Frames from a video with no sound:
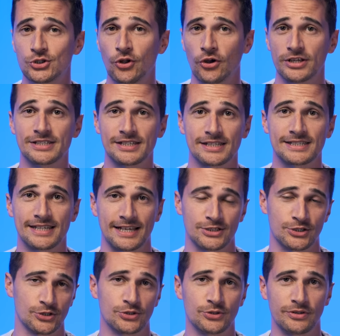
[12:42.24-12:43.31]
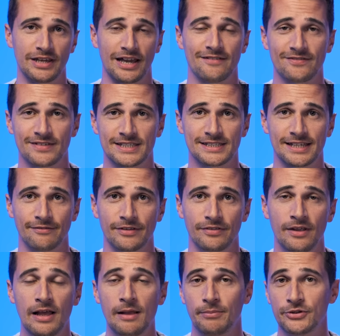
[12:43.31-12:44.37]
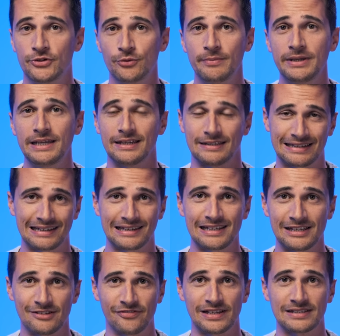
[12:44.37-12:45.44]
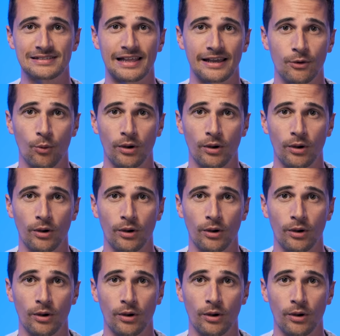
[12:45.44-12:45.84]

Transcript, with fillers: not a successor to the FS7, but to me it clearly feels like